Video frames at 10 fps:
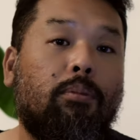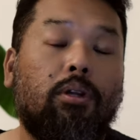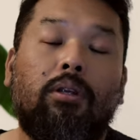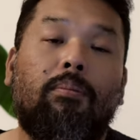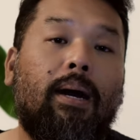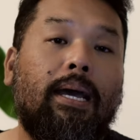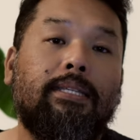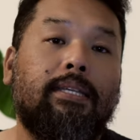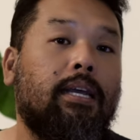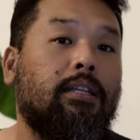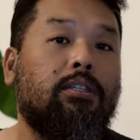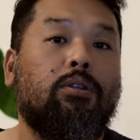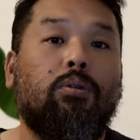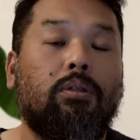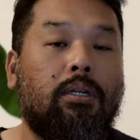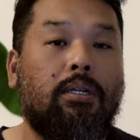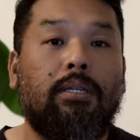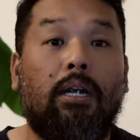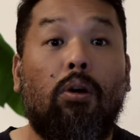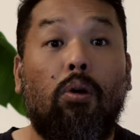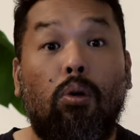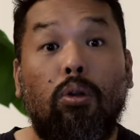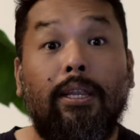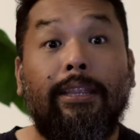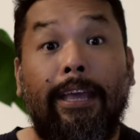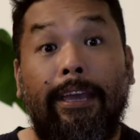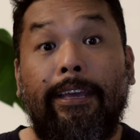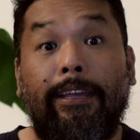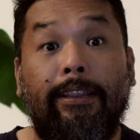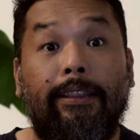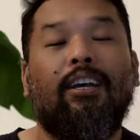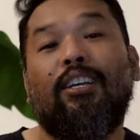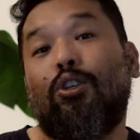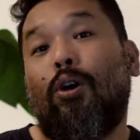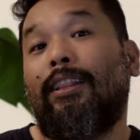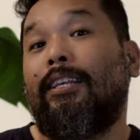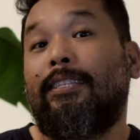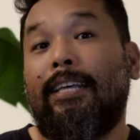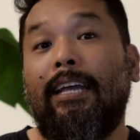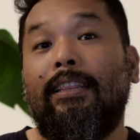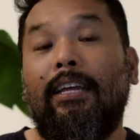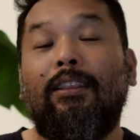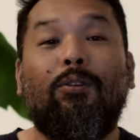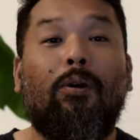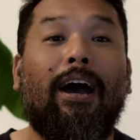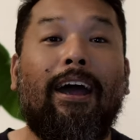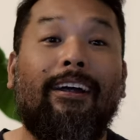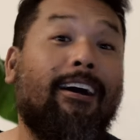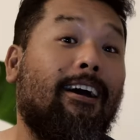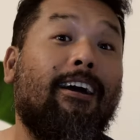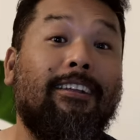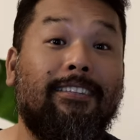the motorbikes and scooters are all taken. So I decided to hire a car